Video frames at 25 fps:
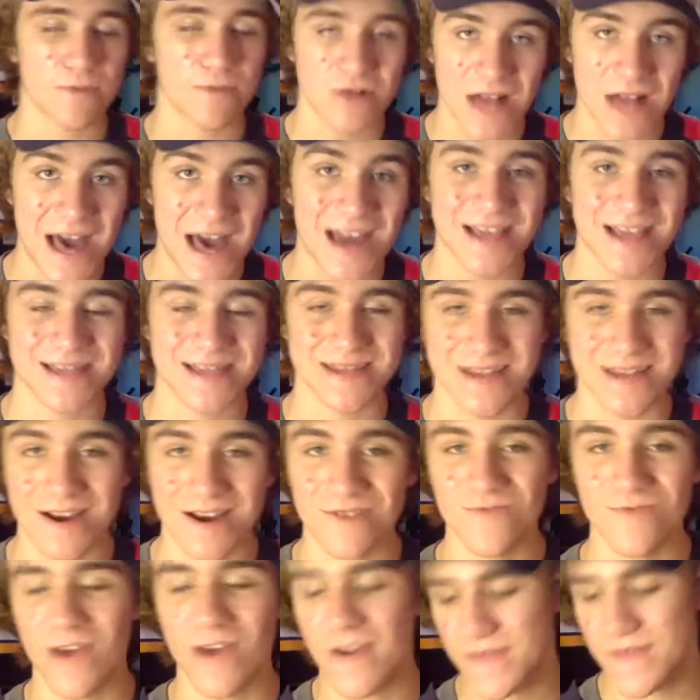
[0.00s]
glad it's
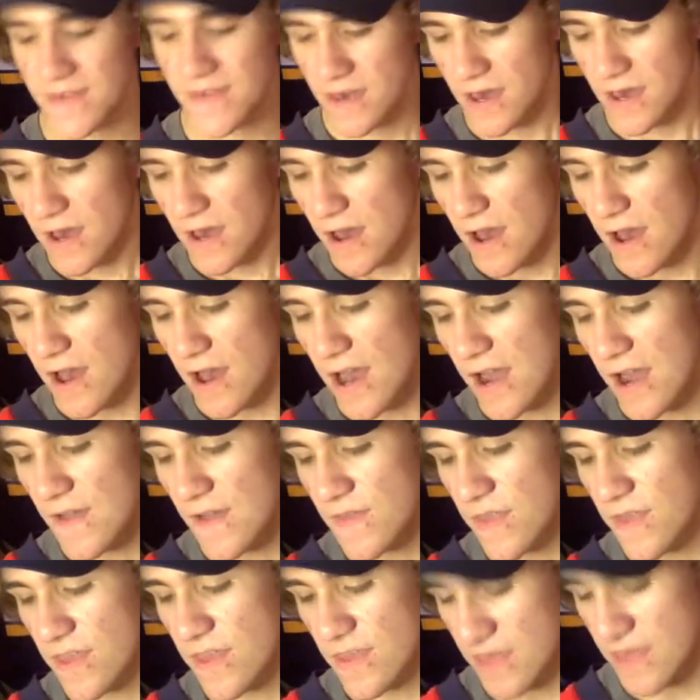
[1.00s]
done with.
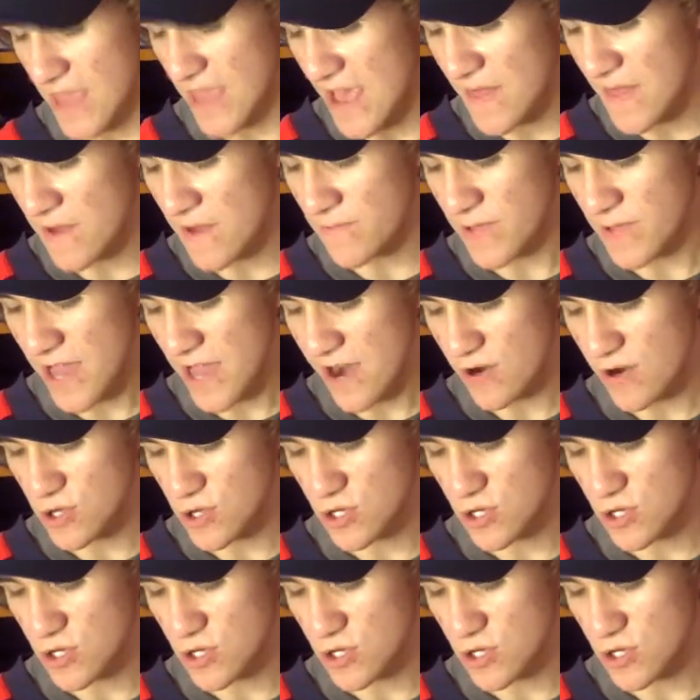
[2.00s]
The other players